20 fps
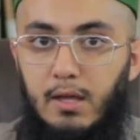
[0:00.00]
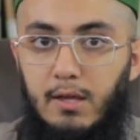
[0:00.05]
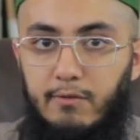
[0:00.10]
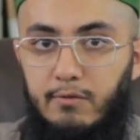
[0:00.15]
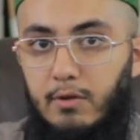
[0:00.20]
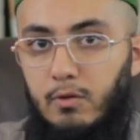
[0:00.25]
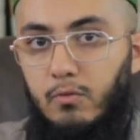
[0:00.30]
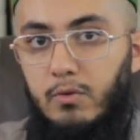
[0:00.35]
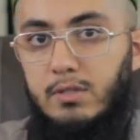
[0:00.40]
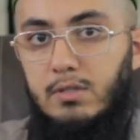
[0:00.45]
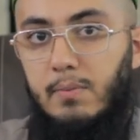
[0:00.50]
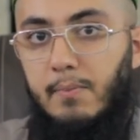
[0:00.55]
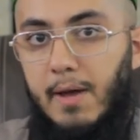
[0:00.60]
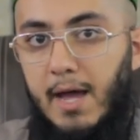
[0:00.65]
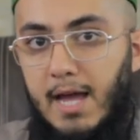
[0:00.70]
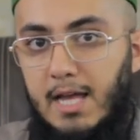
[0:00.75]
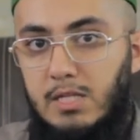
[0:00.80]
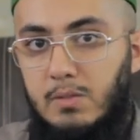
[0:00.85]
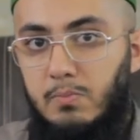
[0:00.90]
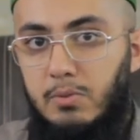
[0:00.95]
If he was a
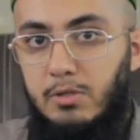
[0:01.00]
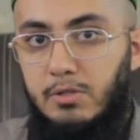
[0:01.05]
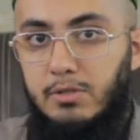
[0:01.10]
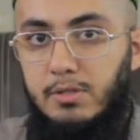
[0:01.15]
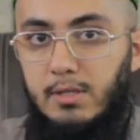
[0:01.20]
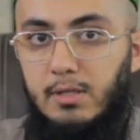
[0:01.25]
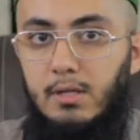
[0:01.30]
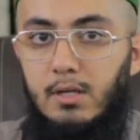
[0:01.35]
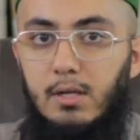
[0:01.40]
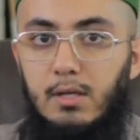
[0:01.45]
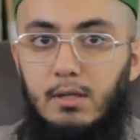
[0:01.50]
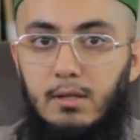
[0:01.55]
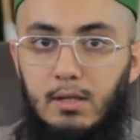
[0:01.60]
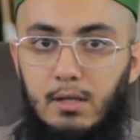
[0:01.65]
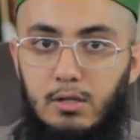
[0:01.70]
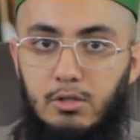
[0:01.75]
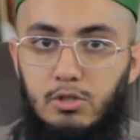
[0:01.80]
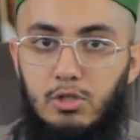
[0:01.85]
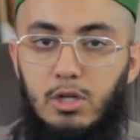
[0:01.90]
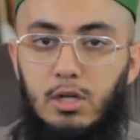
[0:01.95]
pious person,
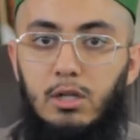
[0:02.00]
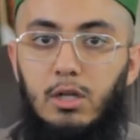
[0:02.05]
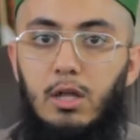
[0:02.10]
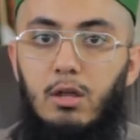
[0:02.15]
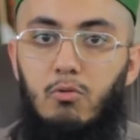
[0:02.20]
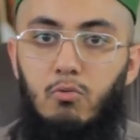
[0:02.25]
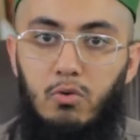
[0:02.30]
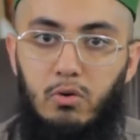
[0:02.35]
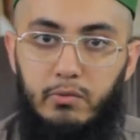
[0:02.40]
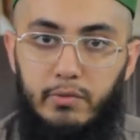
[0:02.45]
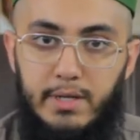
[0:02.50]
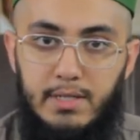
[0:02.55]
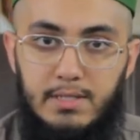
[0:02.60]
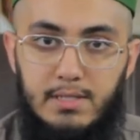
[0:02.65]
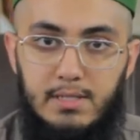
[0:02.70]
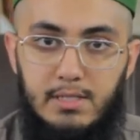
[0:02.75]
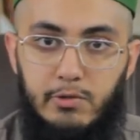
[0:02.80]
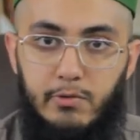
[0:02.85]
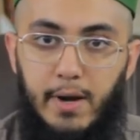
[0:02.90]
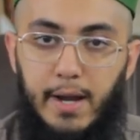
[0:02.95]
then inshallah it will
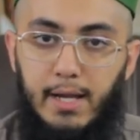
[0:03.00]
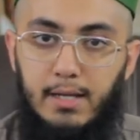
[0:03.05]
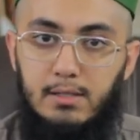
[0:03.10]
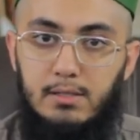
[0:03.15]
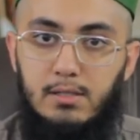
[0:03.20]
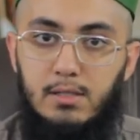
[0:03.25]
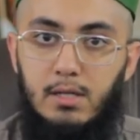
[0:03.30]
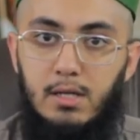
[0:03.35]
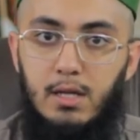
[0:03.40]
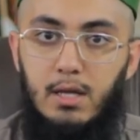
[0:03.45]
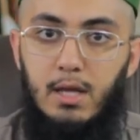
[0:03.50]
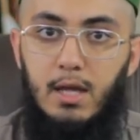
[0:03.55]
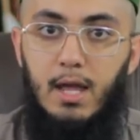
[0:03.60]
raise his ranks.